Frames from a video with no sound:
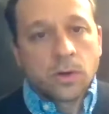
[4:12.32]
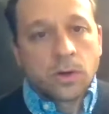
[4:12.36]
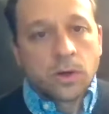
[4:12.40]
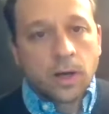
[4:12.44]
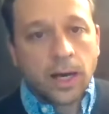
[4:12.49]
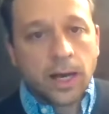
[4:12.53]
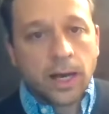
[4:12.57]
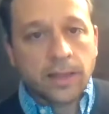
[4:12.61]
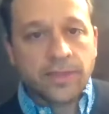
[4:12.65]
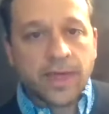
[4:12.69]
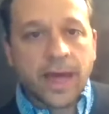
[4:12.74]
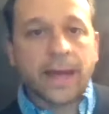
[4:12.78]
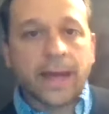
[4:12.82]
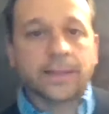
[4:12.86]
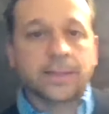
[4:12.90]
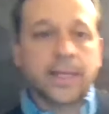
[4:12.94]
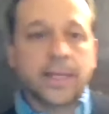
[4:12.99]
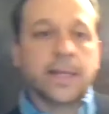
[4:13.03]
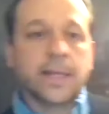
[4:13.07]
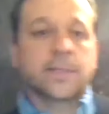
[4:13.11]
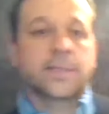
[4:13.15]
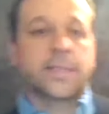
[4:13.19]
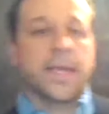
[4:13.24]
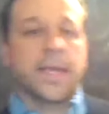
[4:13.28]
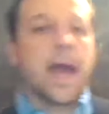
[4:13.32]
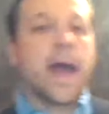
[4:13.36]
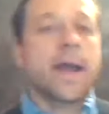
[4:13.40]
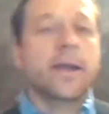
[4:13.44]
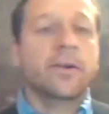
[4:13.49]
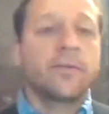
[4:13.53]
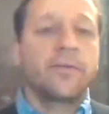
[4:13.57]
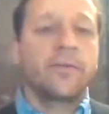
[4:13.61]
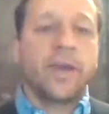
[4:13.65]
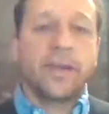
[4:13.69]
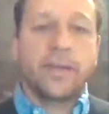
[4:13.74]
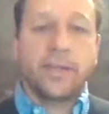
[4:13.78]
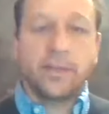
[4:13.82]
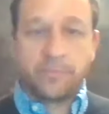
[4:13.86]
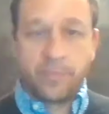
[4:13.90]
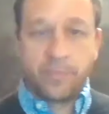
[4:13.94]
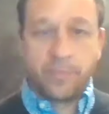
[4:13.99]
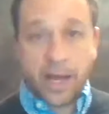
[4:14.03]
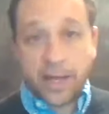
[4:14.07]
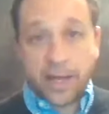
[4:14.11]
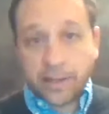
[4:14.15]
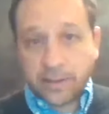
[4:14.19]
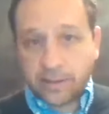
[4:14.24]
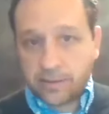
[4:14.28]
That gets aggravated
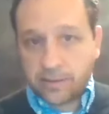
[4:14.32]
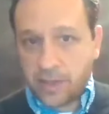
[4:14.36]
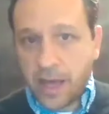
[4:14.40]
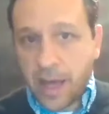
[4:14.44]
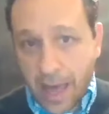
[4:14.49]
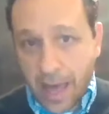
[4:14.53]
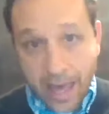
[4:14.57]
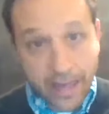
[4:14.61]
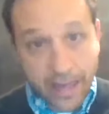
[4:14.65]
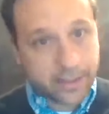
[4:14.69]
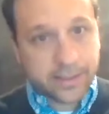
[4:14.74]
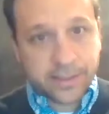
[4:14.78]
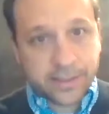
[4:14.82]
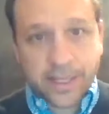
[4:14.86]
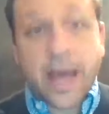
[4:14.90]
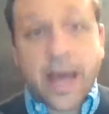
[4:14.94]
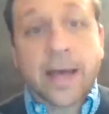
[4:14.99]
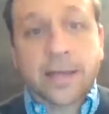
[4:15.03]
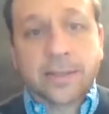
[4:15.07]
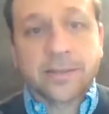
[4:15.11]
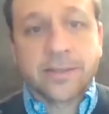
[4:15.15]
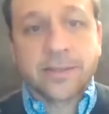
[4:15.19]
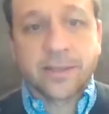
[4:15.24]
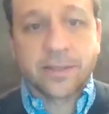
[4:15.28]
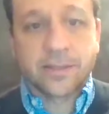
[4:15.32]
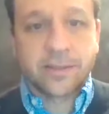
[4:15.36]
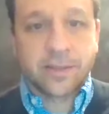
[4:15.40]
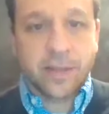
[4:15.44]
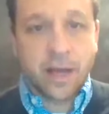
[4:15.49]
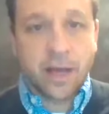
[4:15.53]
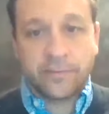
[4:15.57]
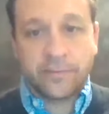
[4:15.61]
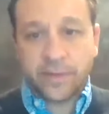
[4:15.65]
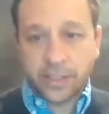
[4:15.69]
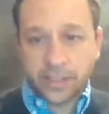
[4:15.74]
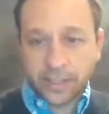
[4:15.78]
by the excesses of the